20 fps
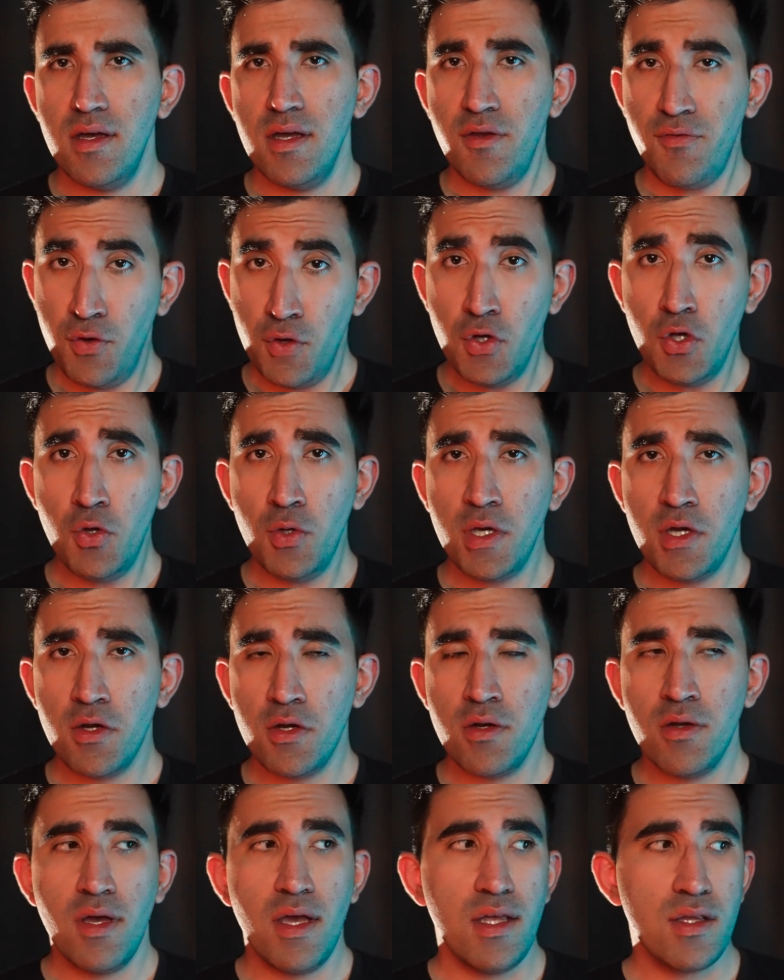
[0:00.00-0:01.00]
if you're new
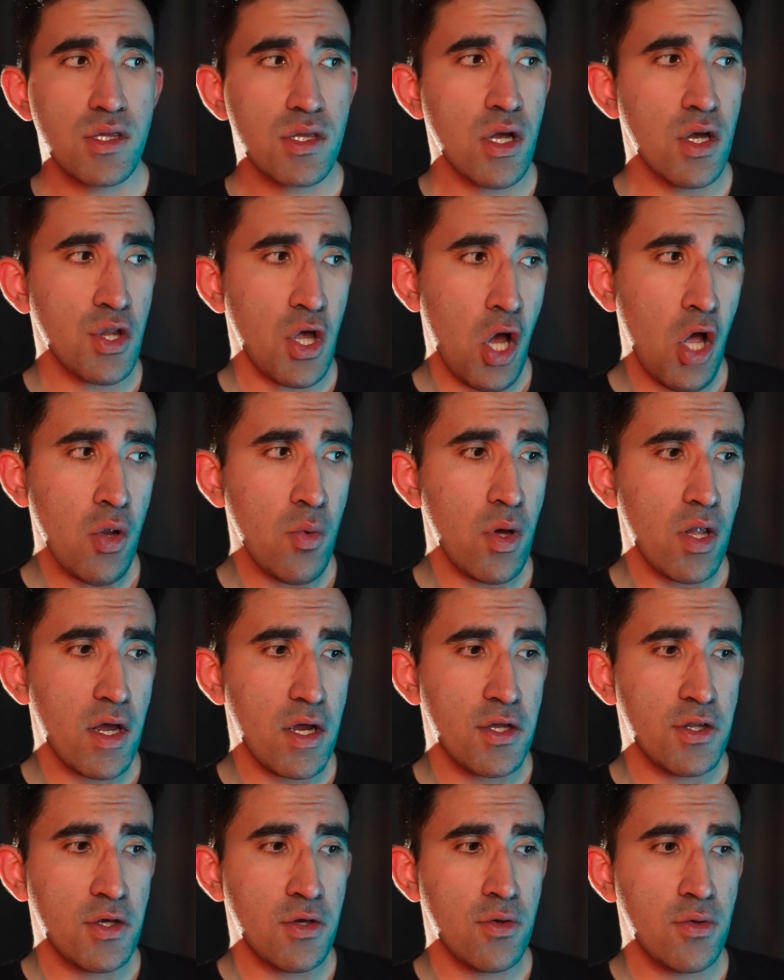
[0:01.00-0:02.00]
here, it's not all what
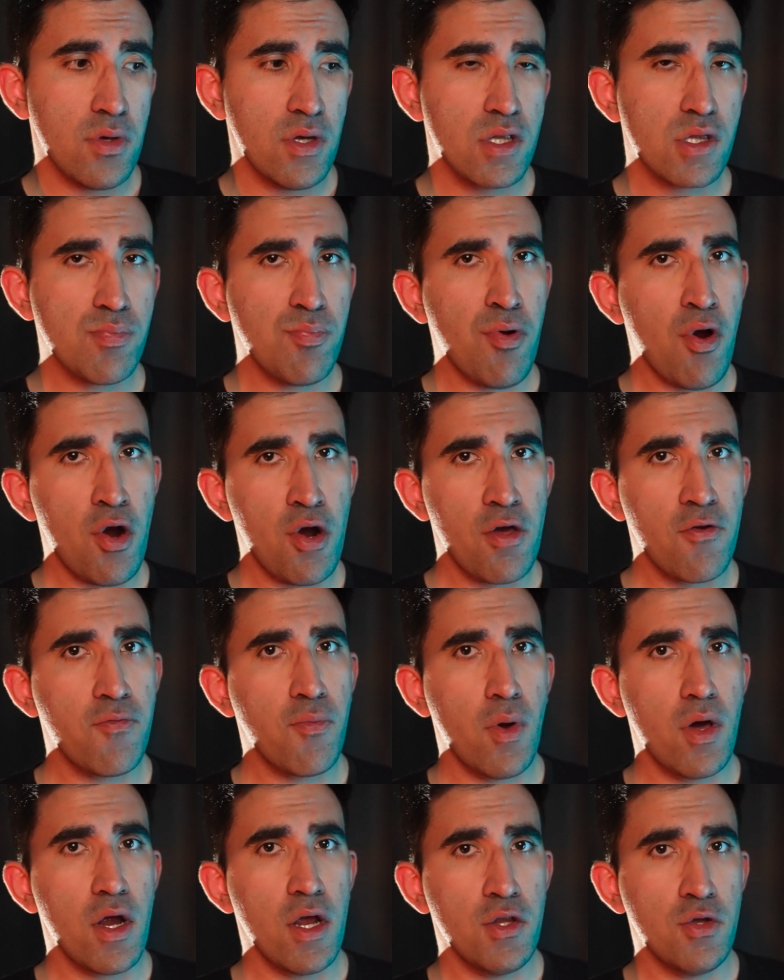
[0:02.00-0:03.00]
I do, it's part of
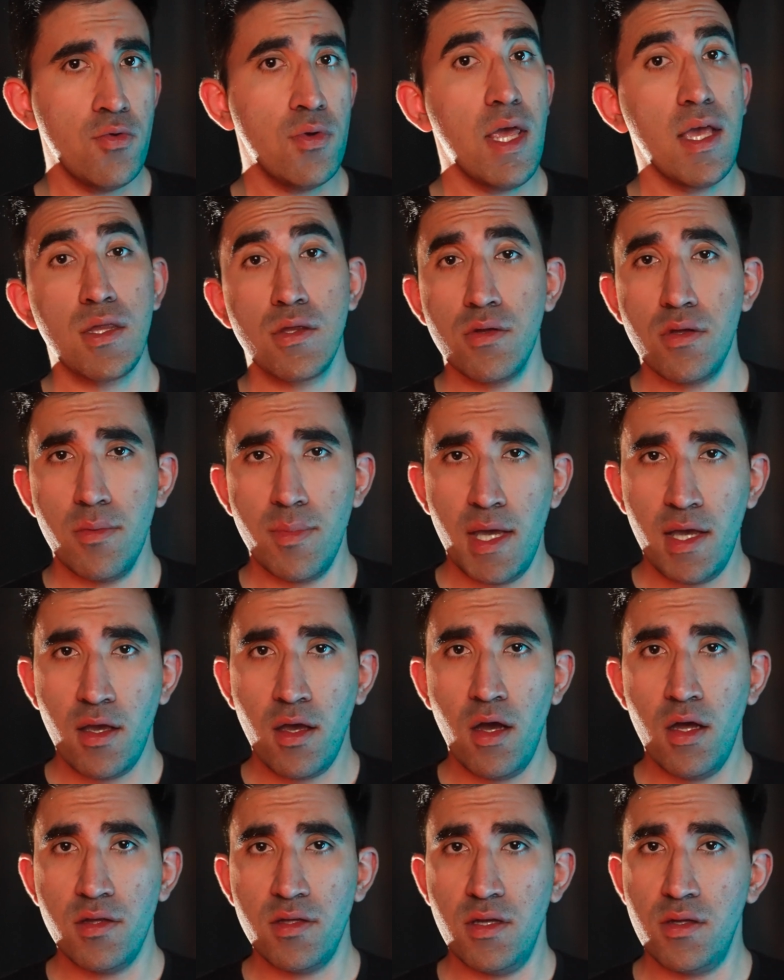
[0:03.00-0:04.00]
what I do next to the main
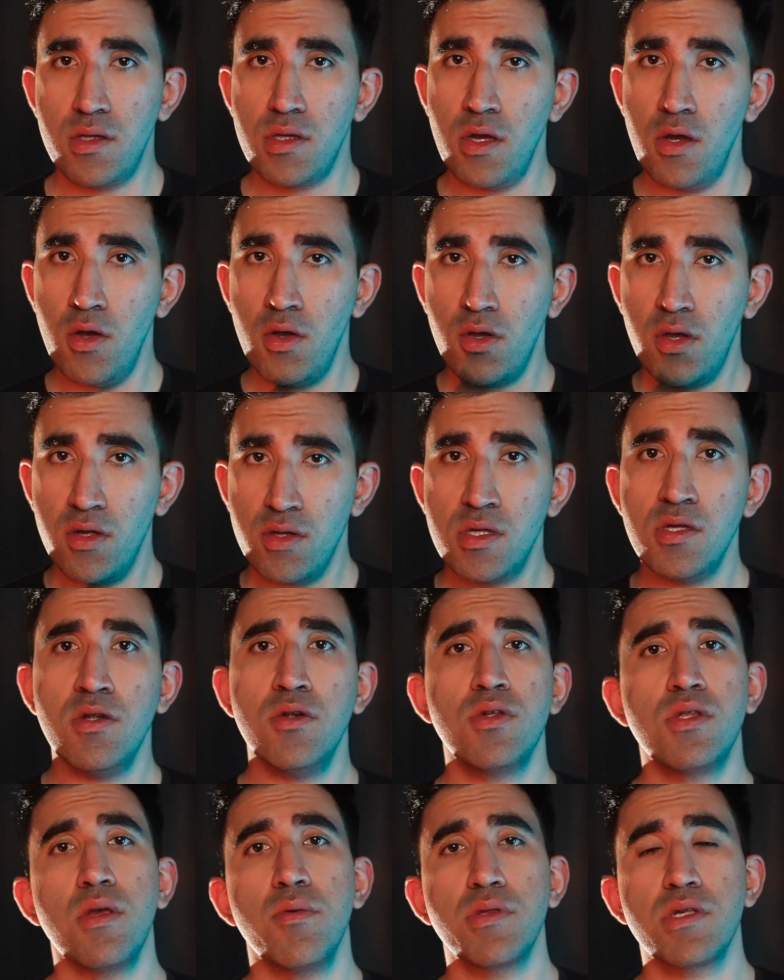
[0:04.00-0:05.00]
content. So
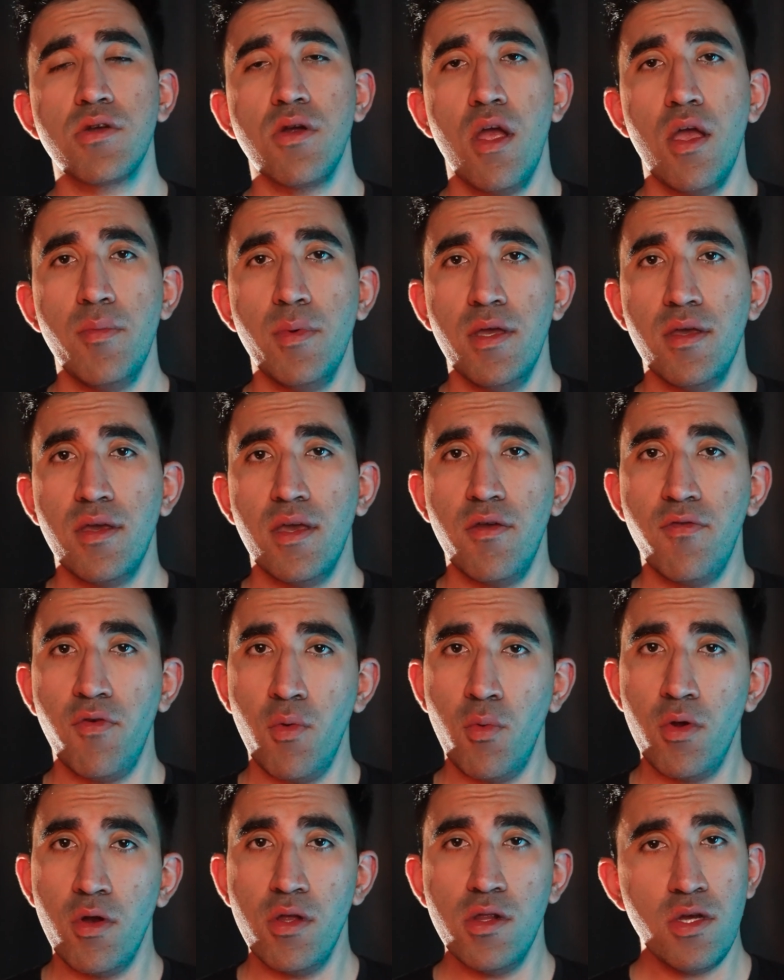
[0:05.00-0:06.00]
consider subscribing if you
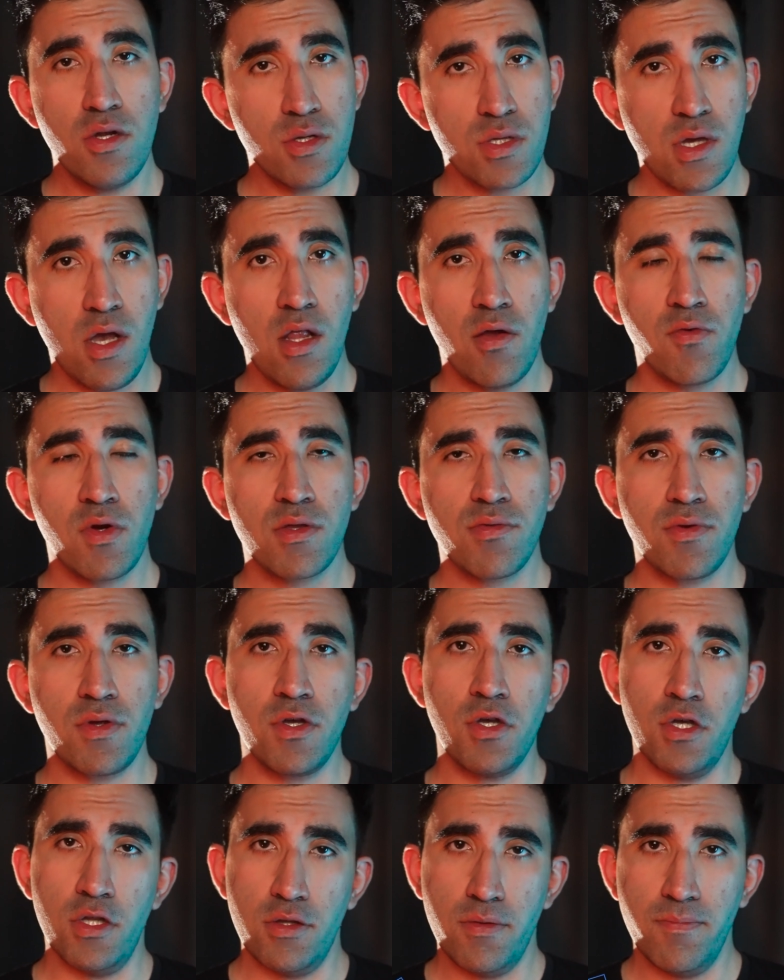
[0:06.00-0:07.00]
want to learn SOLIDWORKS for
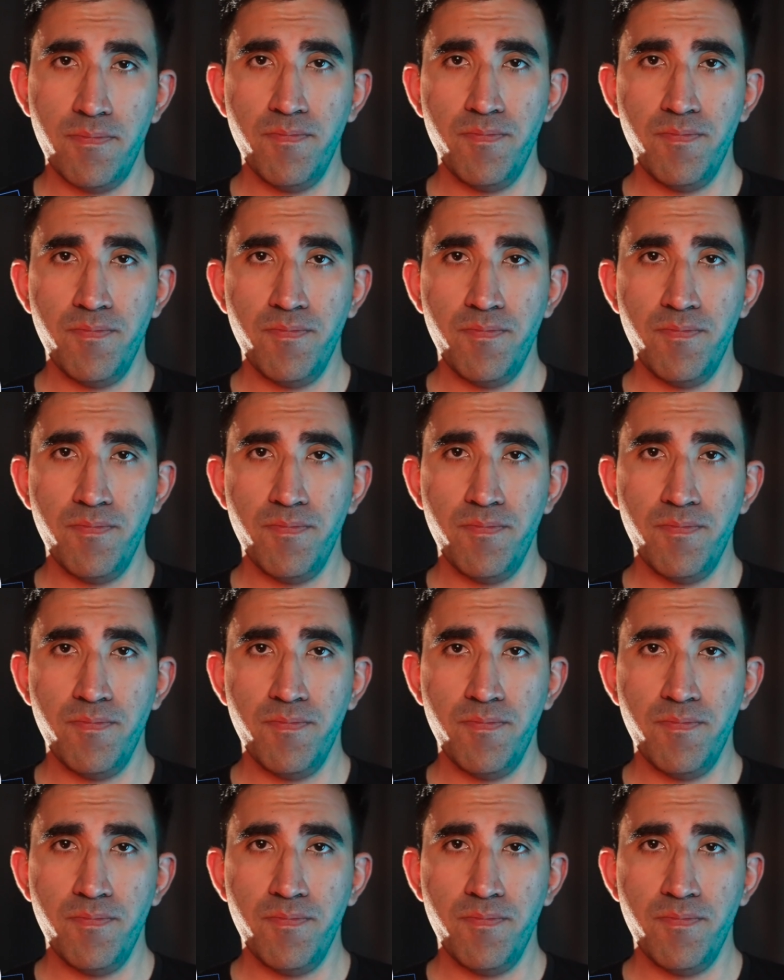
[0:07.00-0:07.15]
good.